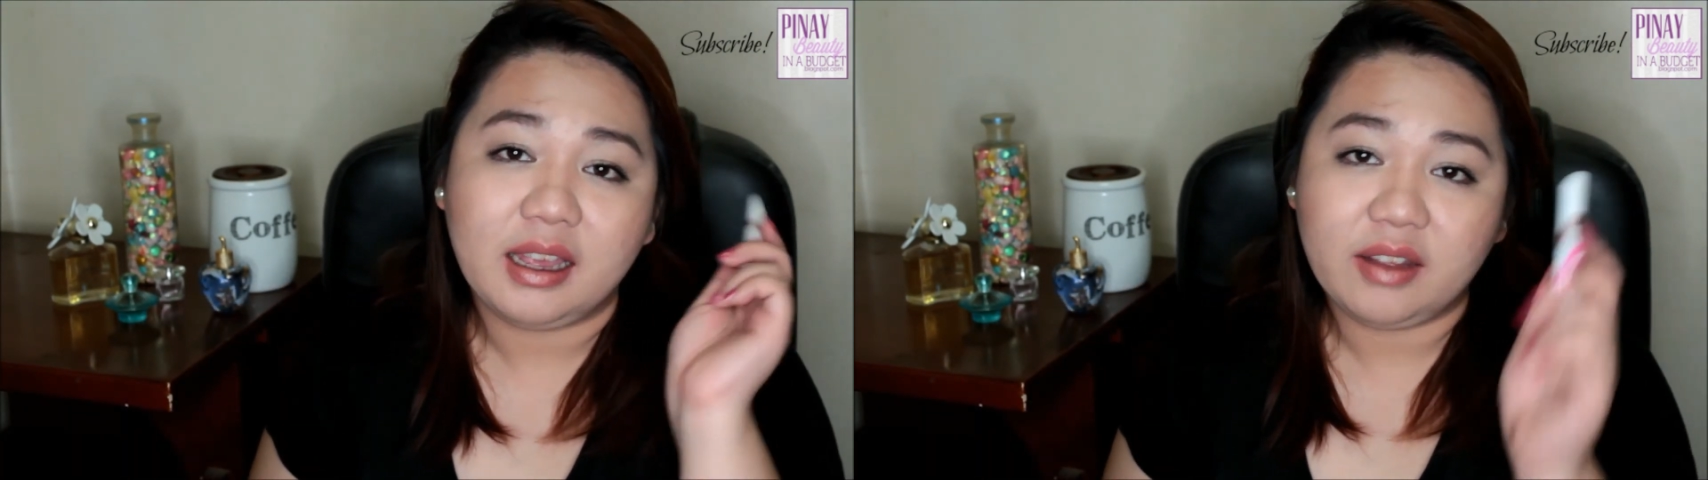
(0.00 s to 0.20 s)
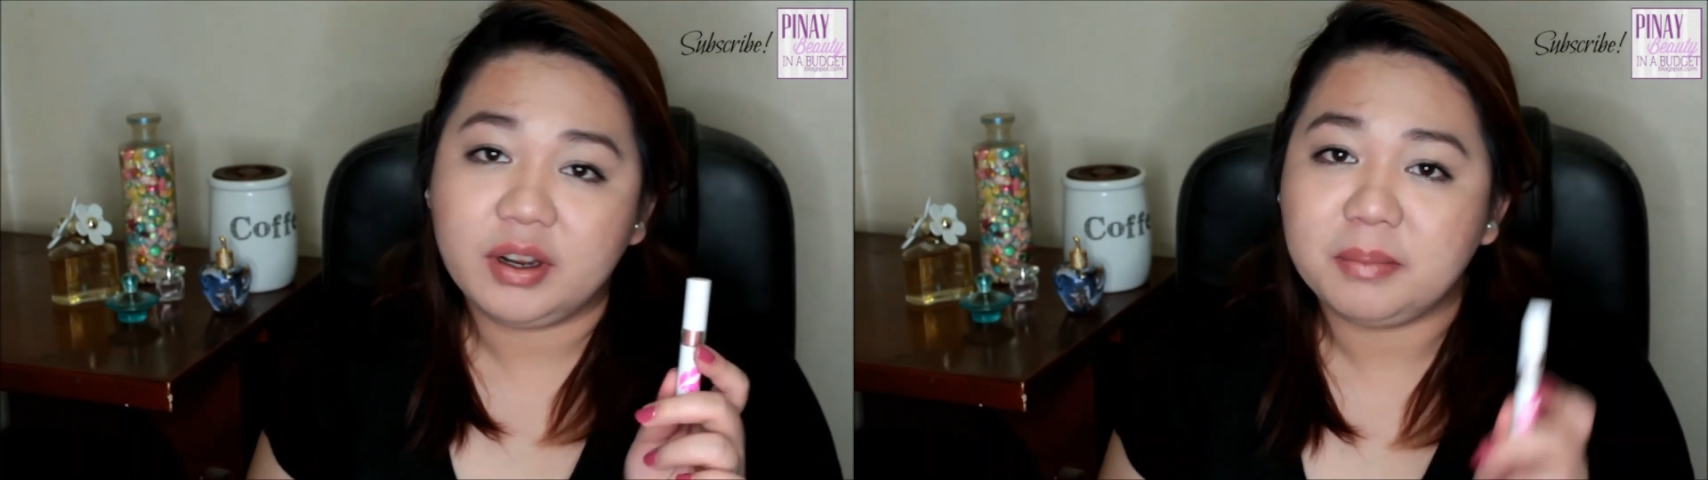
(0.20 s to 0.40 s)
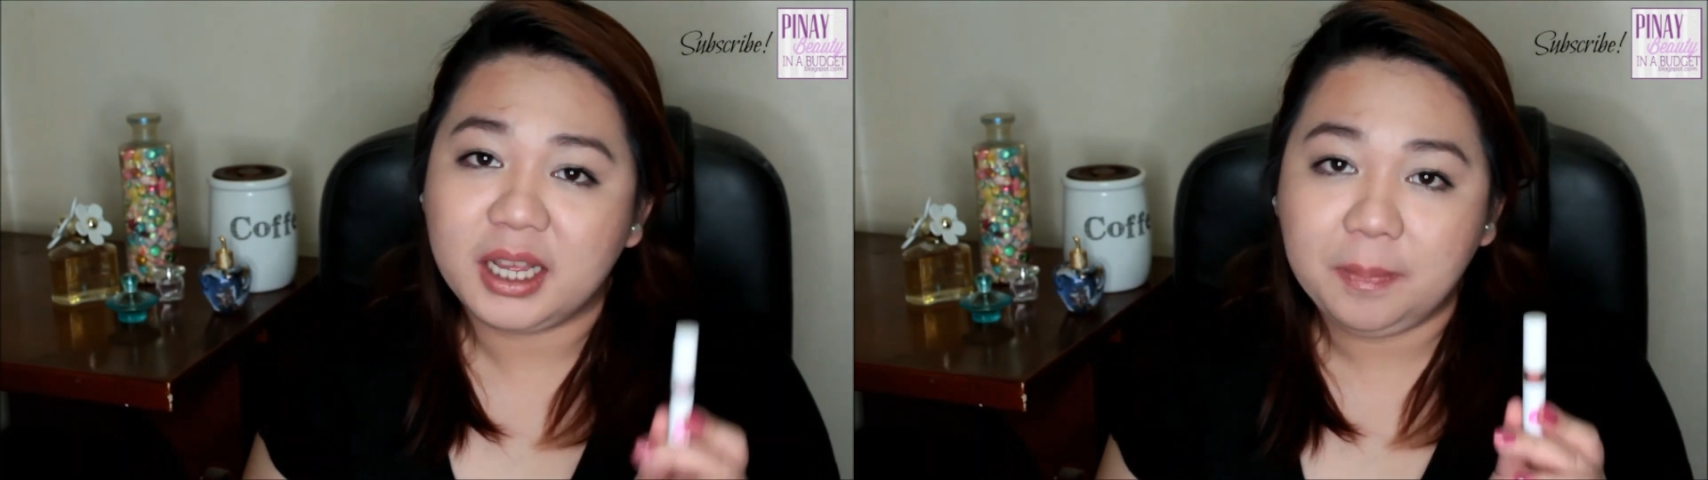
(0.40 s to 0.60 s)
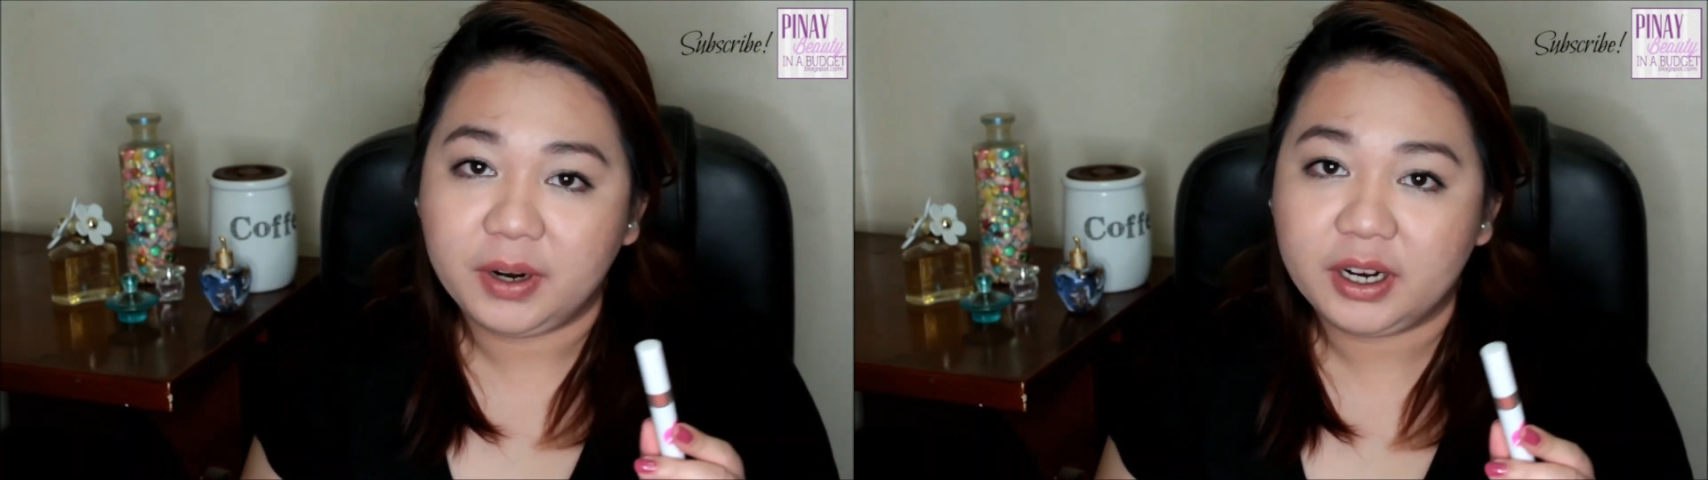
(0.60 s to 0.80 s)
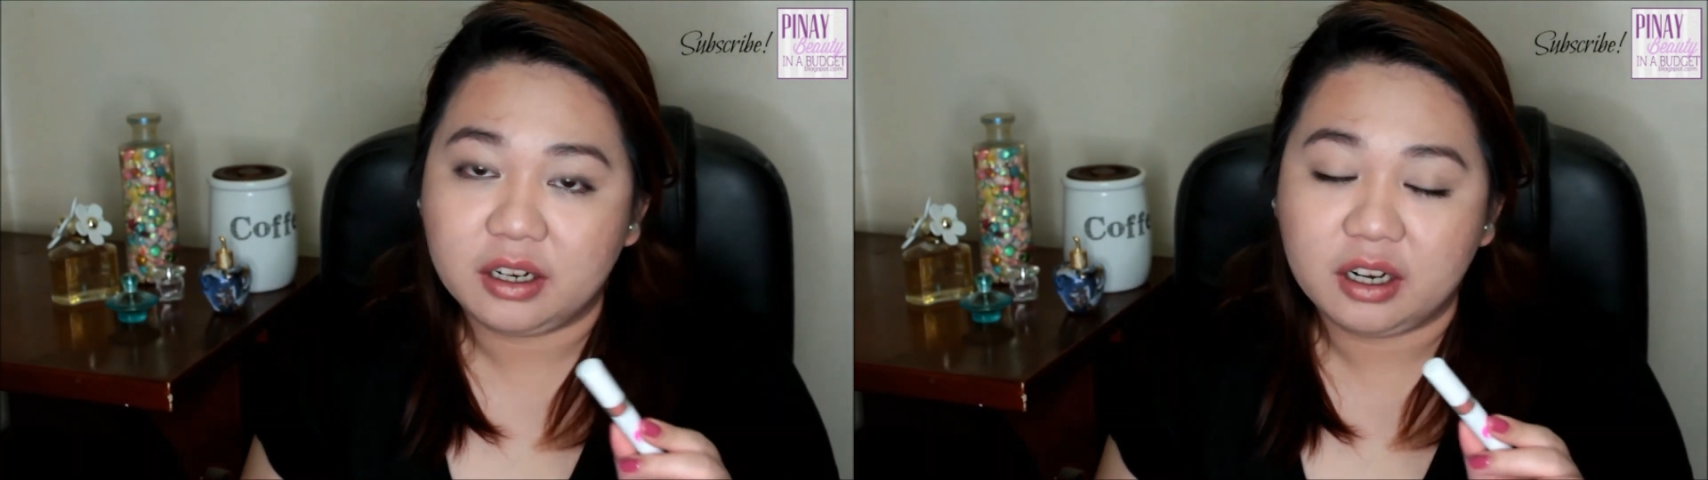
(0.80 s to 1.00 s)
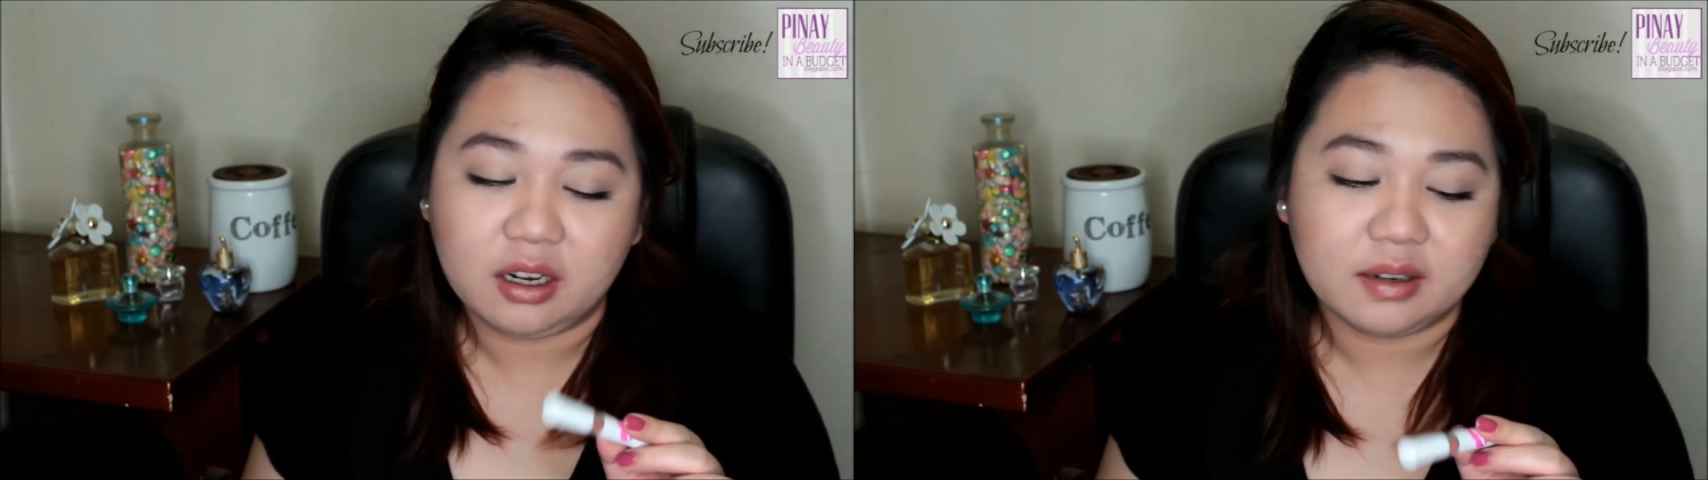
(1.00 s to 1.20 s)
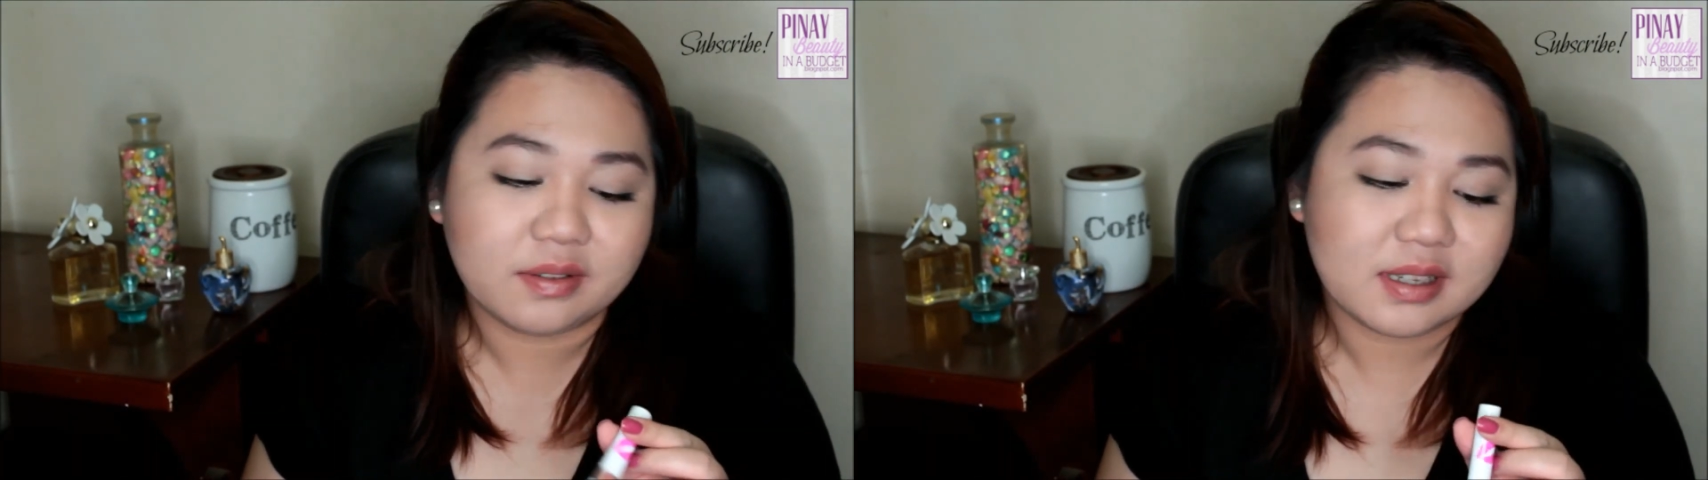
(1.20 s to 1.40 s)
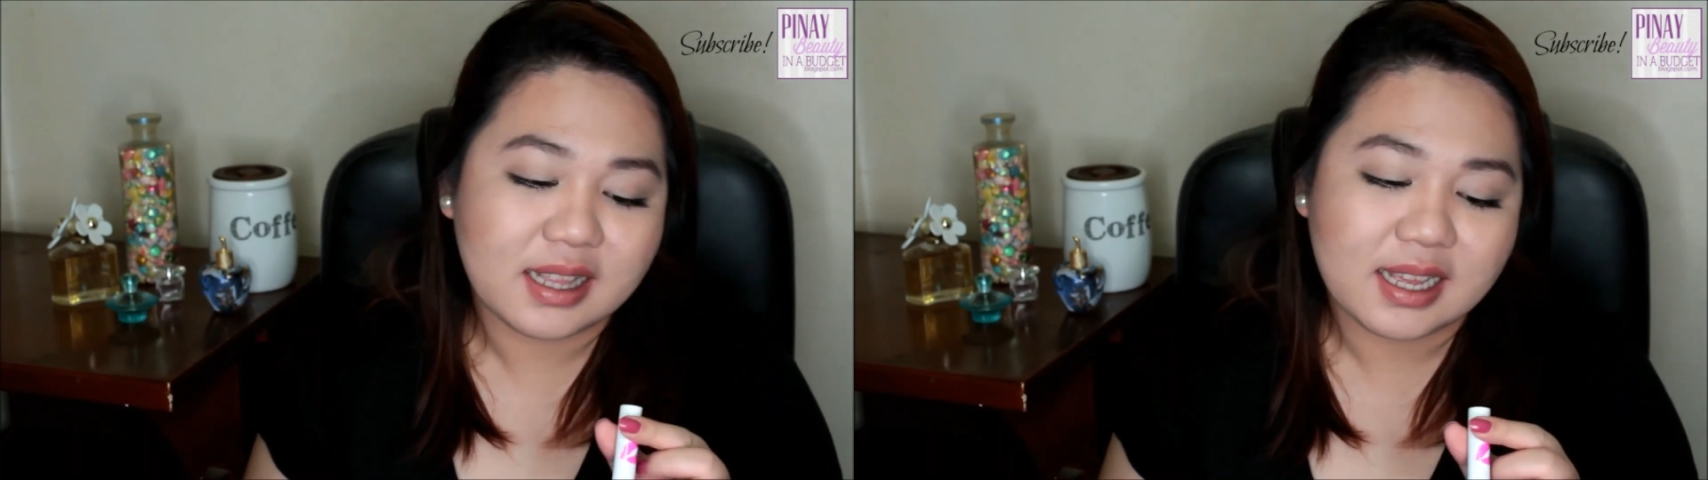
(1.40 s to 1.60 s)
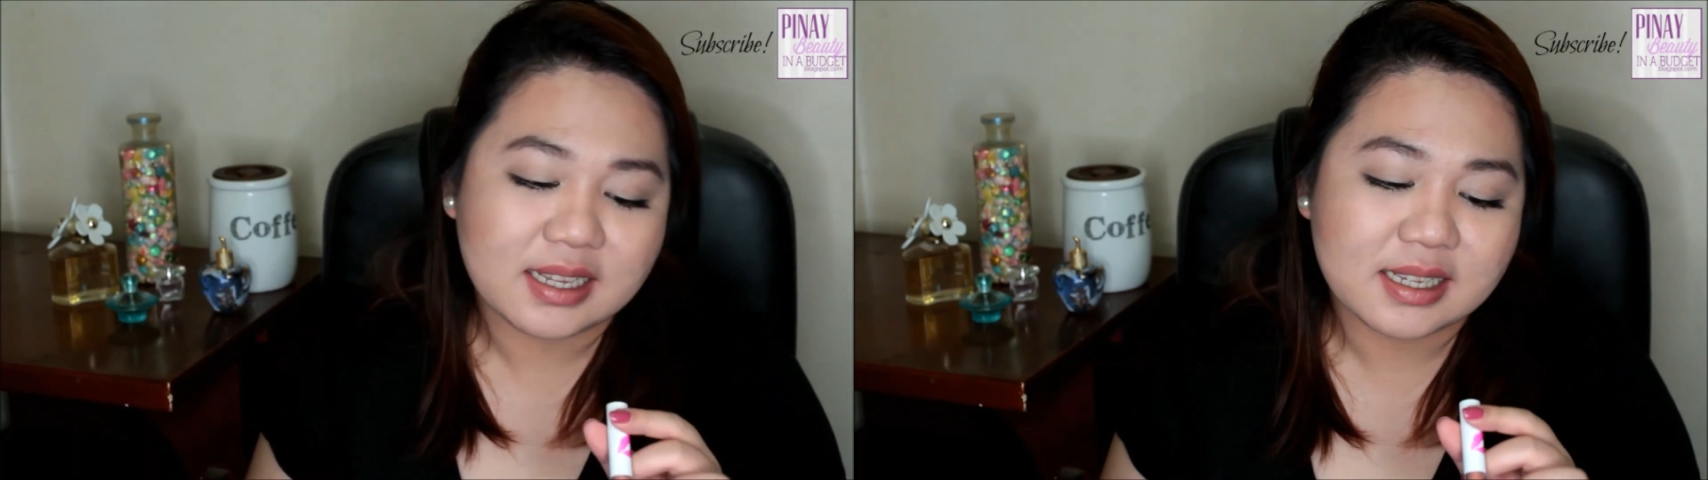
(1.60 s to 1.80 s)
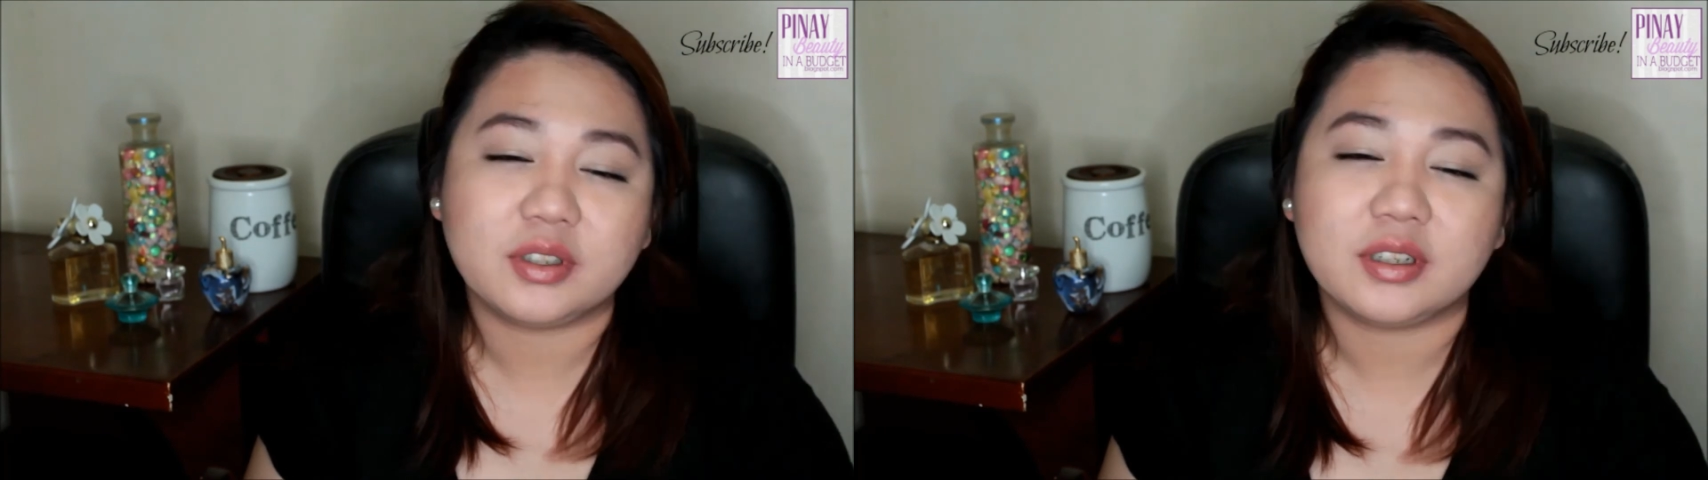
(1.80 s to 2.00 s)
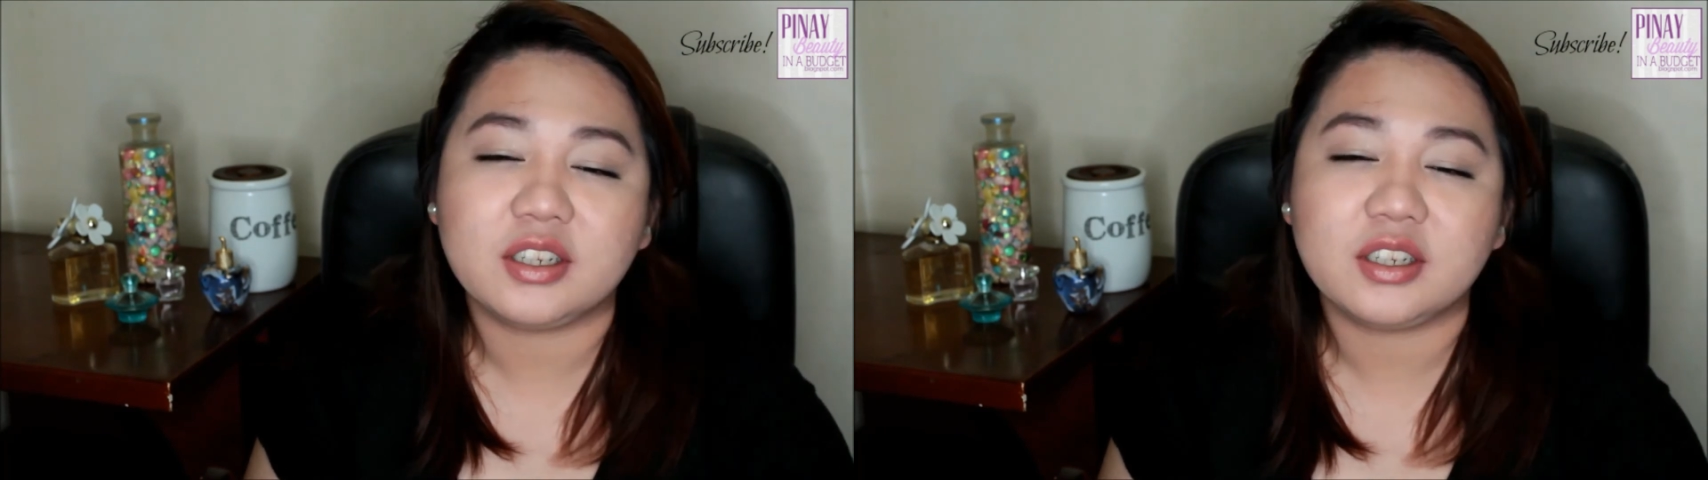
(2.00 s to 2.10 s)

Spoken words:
even my partner loves this.